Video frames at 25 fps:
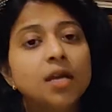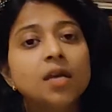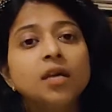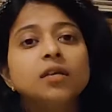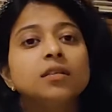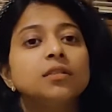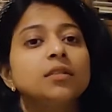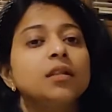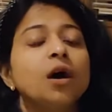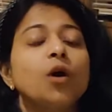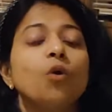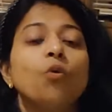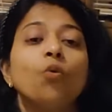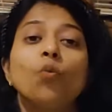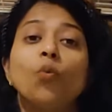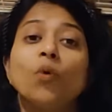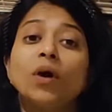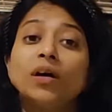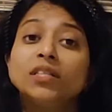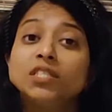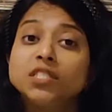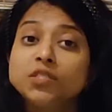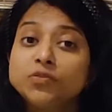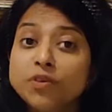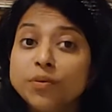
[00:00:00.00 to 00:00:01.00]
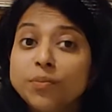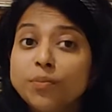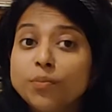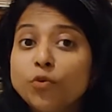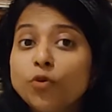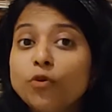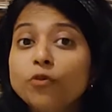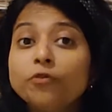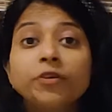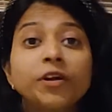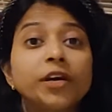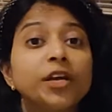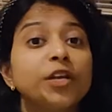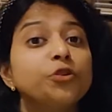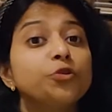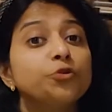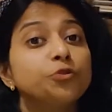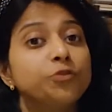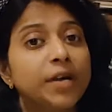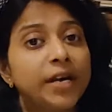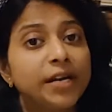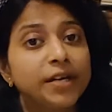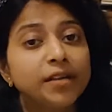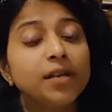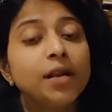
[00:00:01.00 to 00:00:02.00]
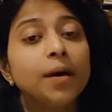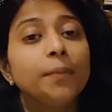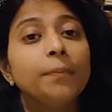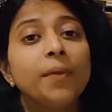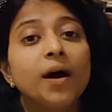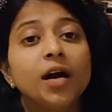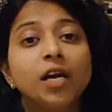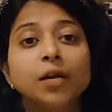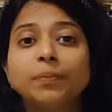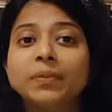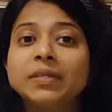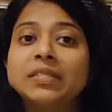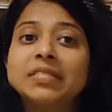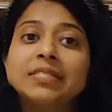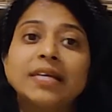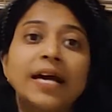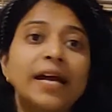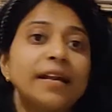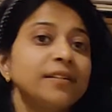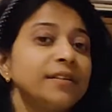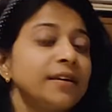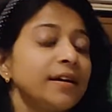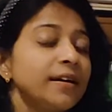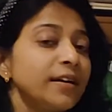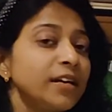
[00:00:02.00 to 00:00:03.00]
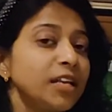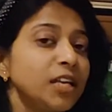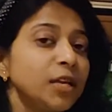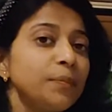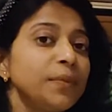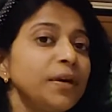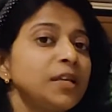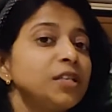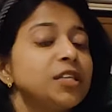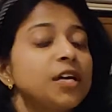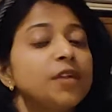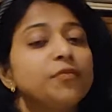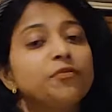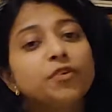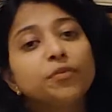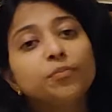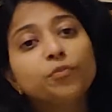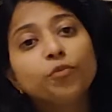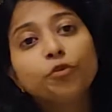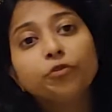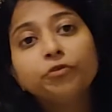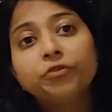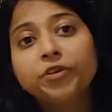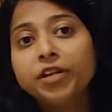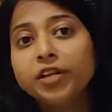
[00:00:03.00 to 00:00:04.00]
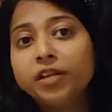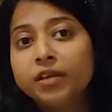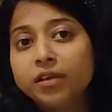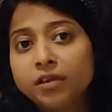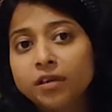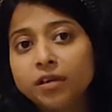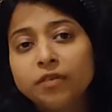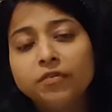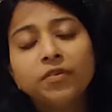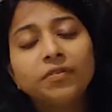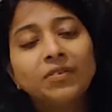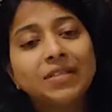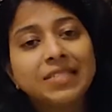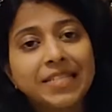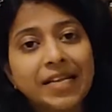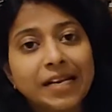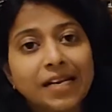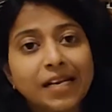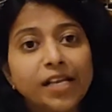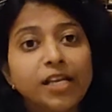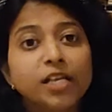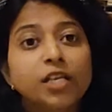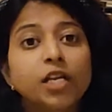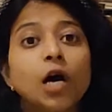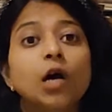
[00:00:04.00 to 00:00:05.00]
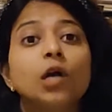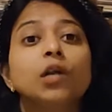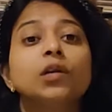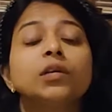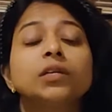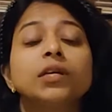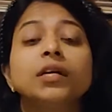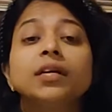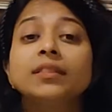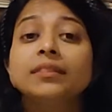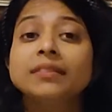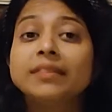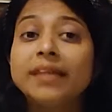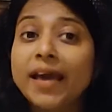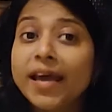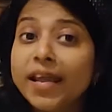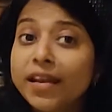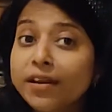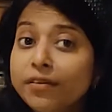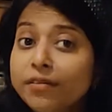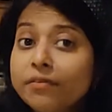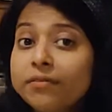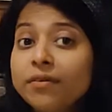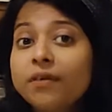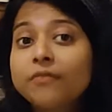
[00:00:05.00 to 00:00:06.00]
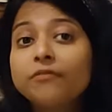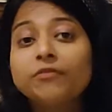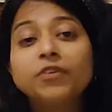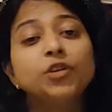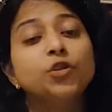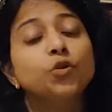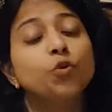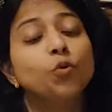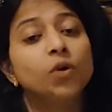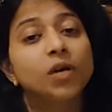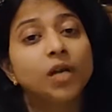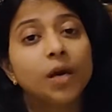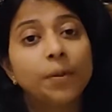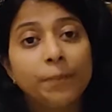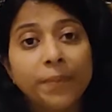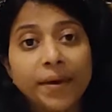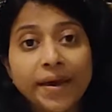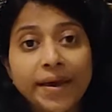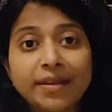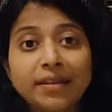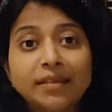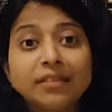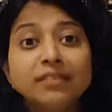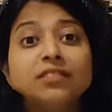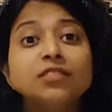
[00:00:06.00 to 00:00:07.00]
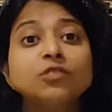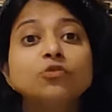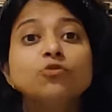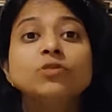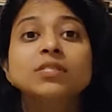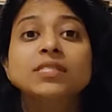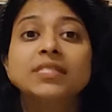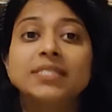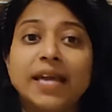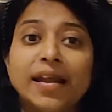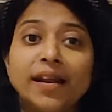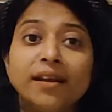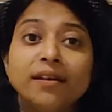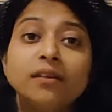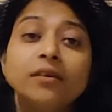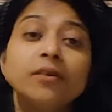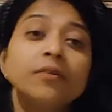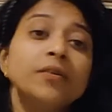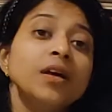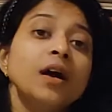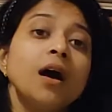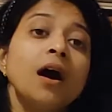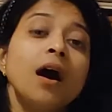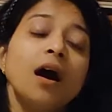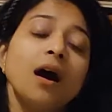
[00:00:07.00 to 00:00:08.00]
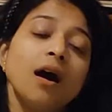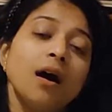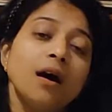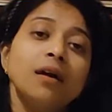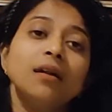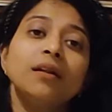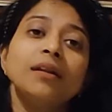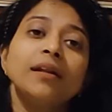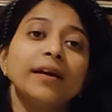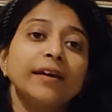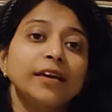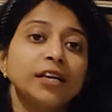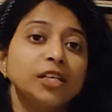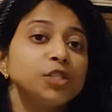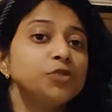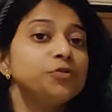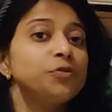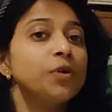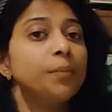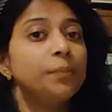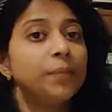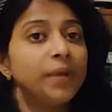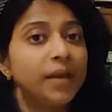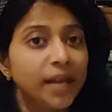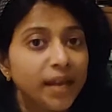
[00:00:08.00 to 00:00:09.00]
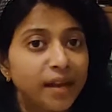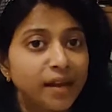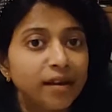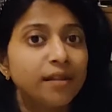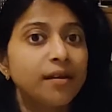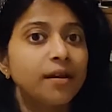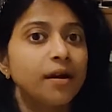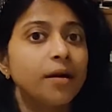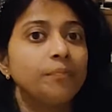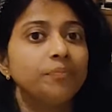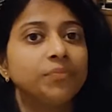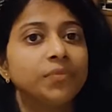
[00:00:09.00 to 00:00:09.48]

Now, once we moved into rental apartment, signed the agreement and we moved in here, we were settling down here, then we told our parents to send our luggage from India.